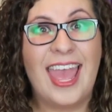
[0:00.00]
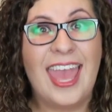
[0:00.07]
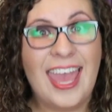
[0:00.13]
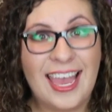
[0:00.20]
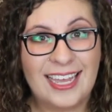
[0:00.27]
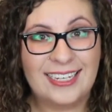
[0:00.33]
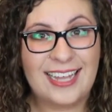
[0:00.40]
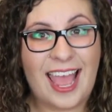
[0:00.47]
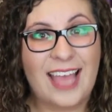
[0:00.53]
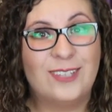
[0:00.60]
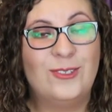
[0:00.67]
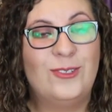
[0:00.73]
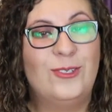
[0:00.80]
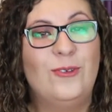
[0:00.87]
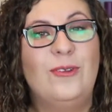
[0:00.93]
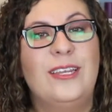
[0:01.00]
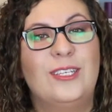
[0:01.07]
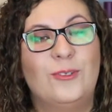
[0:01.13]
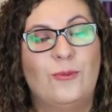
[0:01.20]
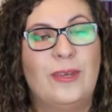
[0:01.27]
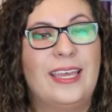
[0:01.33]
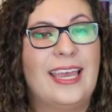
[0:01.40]
And as soon
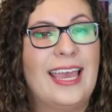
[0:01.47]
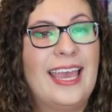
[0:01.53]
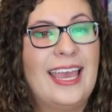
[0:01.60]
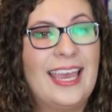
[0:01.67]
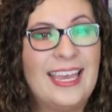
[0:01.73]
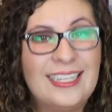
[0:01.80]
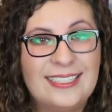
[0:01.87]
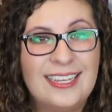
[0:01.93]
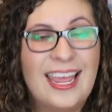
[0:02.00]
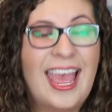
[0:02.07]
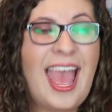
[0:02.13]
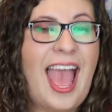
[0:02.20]
as we hit